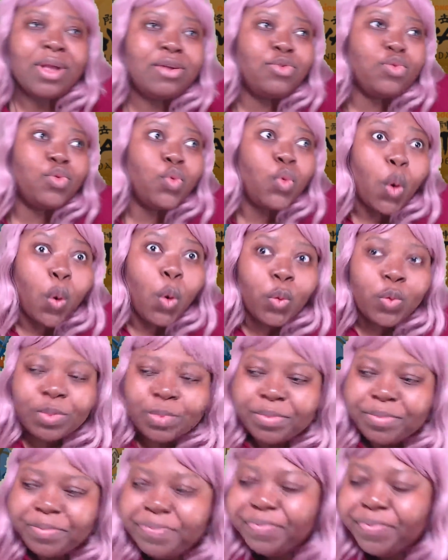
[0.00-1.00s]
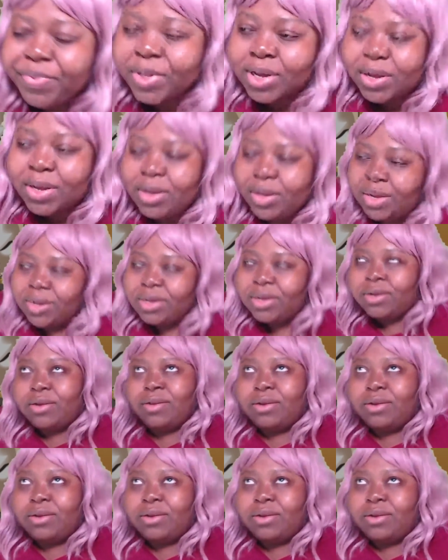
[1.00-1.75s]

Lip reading: Zuko. And